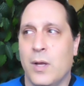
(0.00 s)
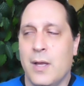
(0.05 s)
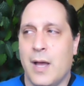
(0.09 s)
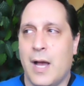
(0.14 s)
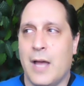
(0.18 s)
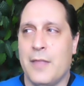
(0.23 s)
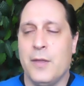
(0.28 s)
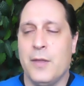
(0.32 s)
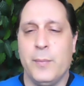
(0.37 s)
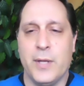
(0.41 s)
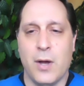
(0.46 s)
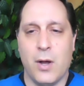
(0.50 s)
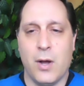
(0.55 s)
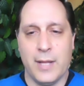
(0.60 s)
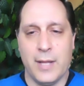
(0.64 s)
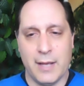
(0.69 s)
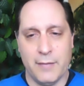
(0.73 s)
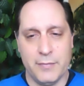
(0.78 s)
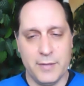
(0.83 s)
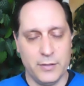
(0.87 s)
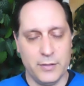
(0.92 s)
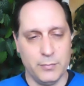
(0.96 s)
I think we all
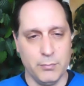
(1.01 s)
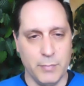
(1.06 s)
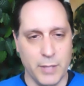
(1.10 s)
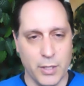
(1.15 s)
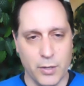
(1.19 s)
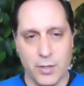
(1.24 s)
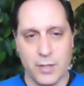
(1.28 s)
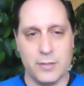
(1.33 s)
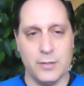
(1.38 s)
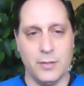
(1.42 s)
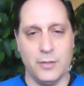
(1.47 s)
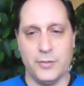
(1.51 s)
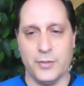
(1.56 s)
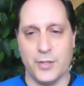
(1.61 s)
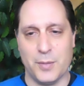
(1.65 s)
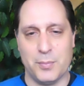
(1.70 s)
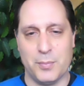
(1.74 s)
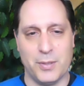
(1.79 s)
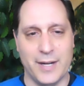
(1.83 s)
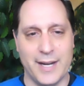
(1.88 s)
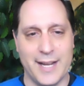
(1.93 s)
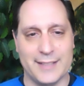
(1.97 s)
have these miracles in
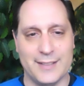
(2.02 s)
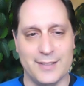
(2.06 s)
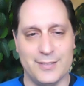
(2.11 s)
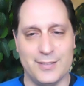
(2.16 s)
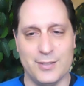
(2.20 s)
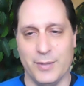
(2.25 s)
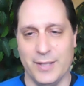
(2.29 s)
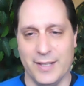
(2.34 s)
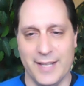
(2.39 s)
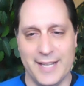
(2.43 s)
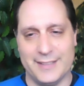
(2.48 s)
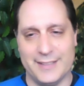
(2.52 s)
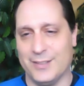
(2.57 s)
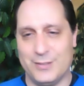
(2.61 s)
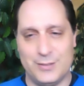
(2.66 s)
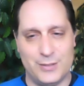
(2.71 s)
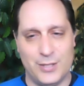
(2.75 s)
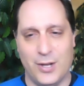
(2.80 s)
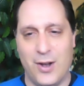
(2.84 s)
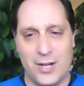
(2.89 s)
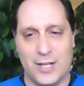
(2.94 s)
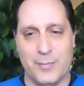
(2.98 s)
our practice and we like to
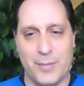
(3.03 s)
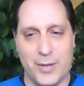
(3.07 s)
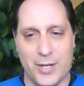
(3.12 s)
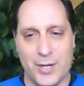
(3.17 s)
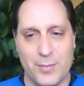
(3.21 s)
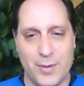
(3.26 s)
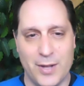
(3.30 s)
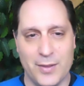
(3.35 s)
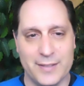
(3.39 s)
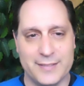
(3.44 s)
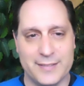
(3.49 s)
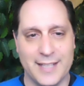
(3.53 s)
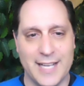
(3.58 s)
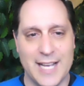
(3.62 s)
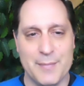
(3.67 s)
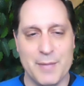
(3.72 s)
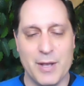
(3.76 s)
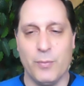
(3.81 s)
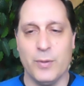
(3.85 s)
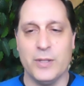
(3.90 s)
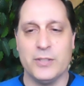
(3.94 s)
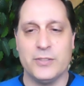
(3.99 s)
talk about them all the
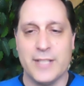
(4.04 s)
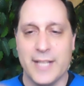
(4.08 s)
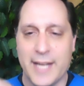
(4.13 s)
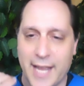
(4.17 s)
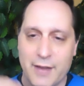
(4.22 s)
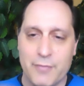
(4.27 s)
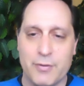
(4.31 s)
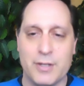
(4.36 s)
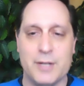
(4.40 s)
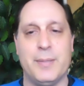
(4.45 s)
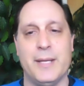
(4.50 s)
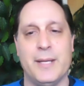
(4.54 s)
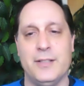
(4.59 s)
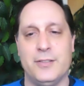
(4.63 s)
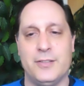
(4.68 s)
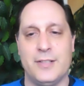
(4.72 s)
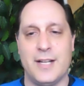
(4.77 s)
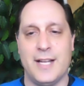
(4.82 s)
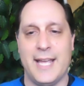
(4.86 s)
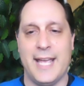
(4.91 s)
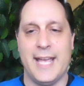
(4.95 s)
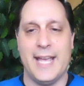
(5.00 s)
time. I wish that every
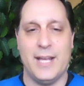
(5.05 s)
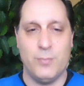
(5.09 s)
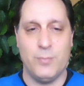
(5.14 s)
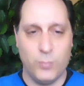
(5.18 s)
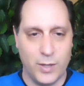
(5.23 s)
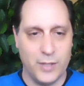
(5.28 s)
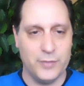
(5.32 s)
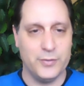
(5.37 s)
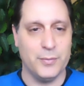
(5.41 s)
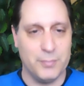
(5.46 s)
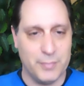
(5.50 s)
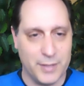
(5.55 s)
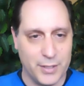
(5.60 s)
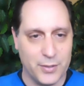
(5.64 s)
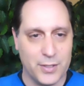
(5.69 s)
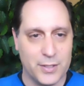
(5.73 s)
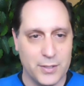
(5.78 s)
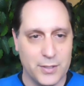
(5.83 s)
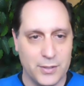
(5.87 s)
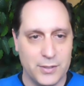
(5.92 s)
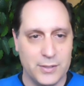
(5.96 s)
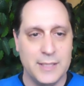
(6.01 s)
patient I had was a
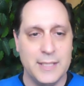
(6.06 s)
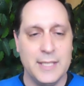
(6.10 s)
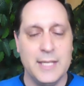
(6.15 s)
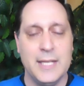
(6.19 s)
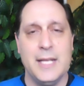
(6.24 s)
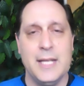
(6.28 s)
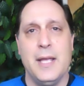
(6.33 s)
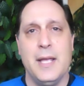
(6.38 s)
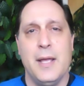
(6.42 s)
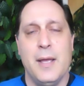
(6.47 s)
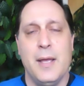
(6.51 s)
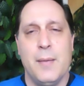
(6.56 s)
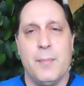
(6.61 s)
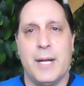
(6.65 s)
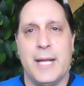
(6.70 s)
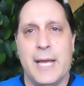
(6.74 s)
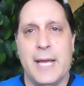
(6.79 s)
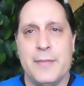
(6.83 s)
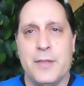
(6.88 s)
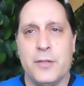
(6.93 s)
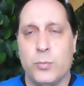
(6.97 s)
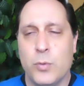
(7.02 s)
miracle, but I
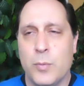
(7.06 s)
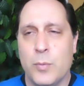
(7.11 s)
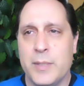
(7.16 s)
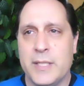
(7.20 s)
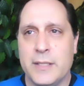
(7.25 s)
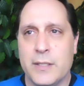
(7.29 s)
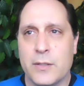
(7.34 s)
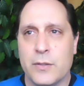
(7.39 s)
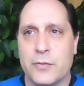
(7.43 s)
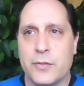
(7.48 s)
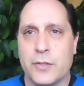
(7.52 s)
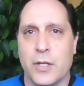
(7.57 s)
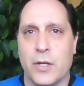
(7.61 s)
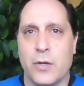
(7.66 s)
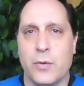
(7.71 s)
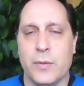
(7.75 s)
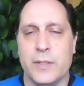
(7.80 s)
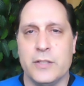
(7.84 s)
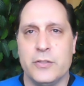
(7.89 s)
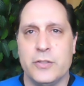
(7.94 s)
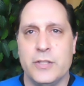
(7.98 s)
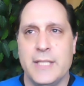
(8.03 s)
had this woman years
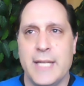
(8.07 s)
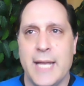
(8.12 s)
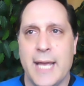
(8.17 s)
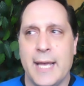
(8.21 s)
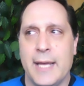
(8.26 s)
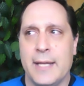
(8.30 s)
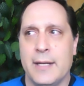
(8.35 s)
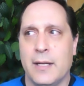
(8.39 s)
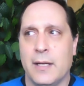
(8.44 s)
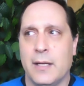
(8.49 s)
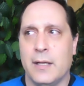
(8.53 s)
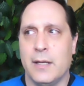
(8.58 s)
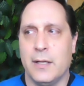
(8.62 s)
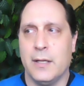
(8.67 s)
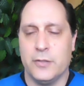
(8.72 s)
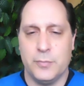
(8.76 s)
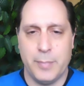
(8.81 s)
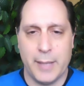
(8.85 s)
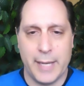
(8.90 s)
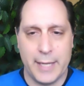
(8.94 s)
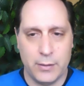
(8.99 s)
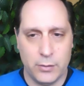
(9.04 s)
ago and she had a, a
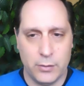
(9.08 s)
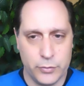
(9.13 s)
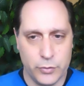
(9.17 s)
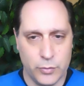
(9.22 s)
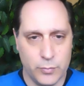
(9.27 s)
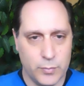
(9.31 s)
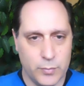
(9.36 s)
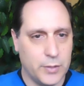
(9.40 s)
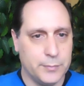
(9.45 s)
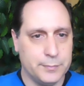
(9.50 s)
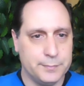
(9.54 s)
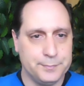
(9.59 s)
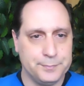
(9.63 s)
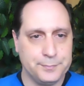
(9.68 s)
spinal tumor,